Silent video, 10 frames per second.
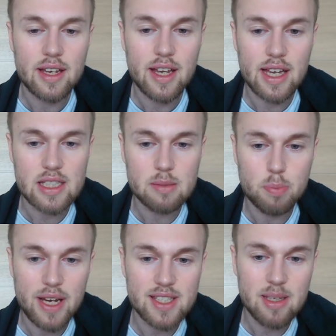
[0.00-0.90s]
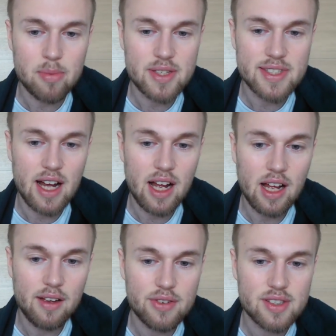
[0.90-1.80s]
express
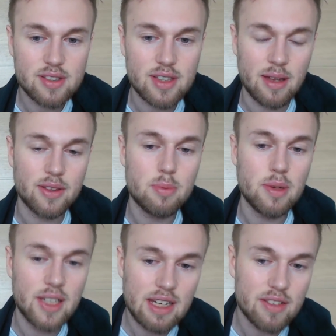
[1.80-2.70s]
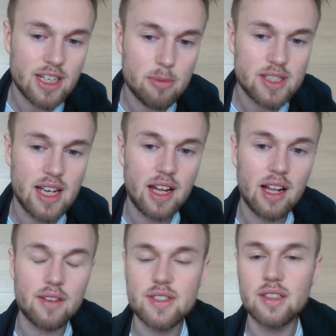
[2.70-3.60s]
themselves and to believe in
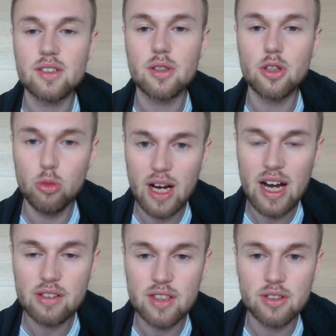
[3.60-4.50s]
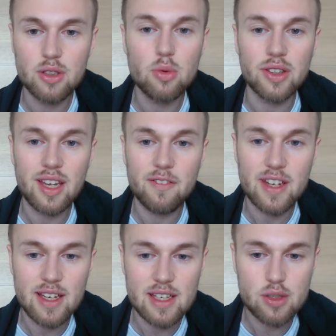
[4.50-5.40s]
themselves and to go out and do what they
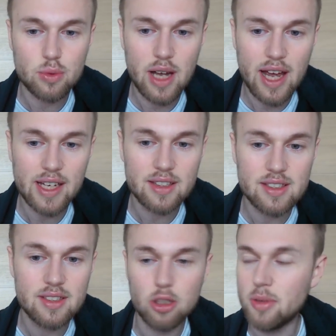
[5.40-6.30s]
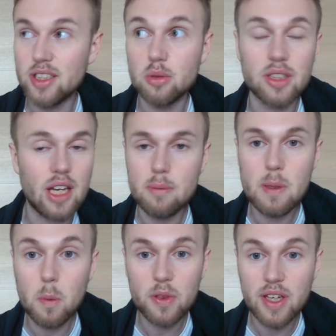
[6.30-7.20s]
think is right, no matter what other
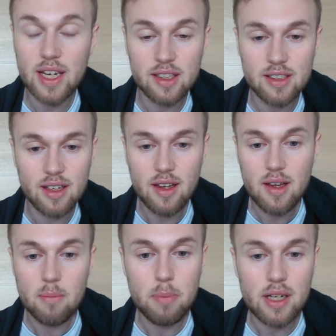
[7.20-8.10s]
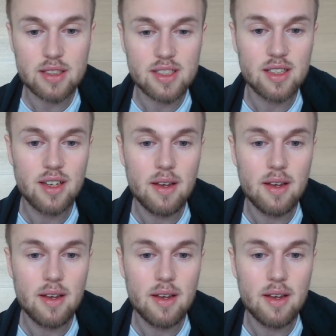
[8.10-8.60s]
people think. But